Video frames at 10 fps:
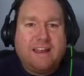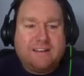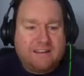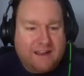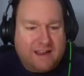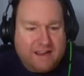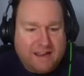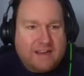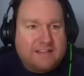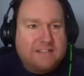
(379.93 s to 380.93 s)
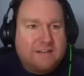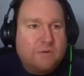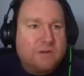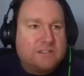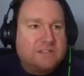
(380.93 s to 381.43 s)
I can't tell
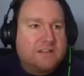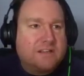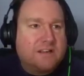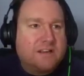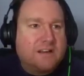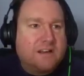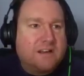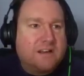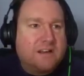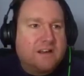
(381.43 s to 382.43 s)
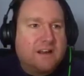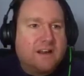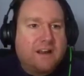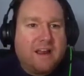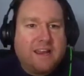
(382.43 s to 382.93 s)
where it's I
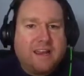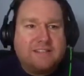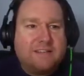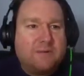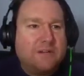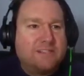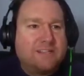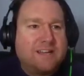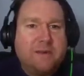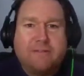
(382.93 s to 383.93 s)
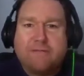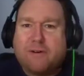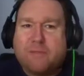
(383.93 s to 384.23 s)
can't tell where it's coming from.